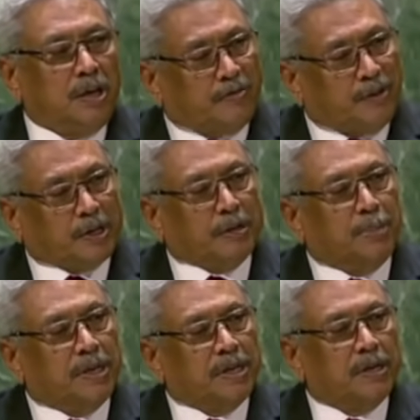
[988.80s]

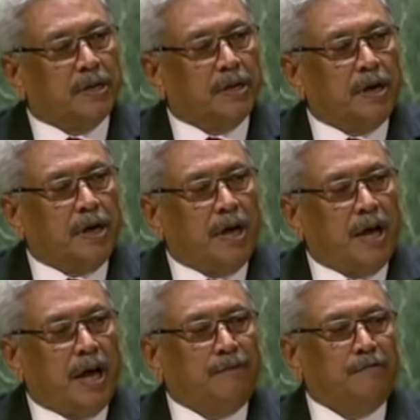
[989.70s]
equitably
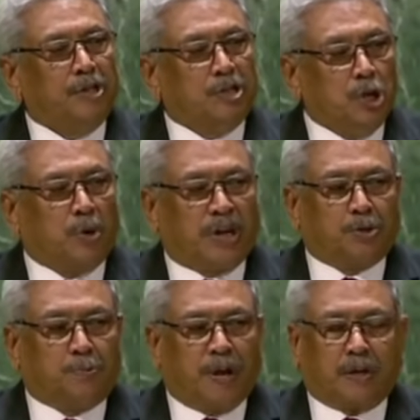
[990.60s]
and with due
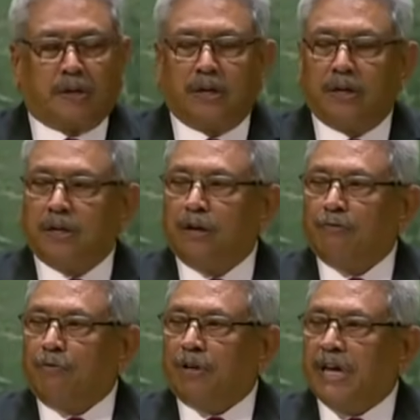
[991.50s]
respect
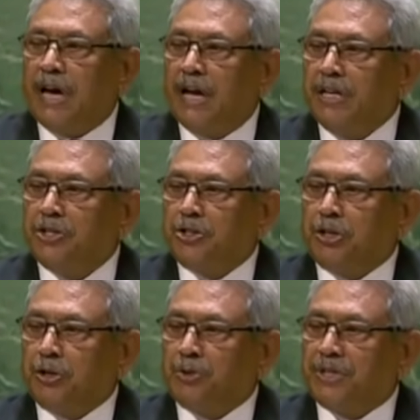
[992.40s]
for their
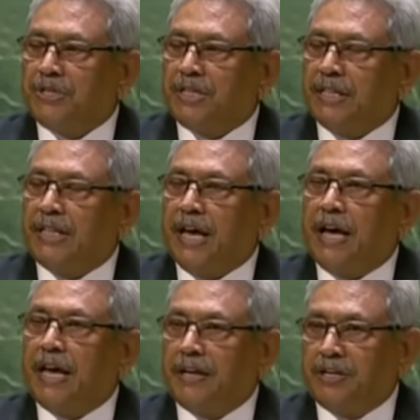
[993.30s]
institutions and
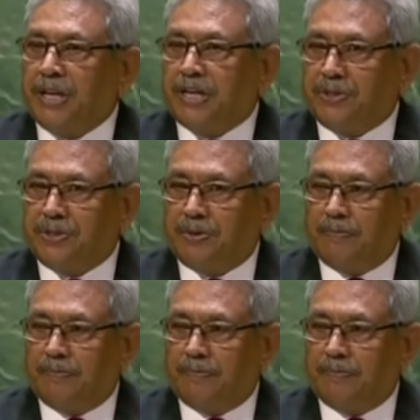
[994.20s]
their heritage.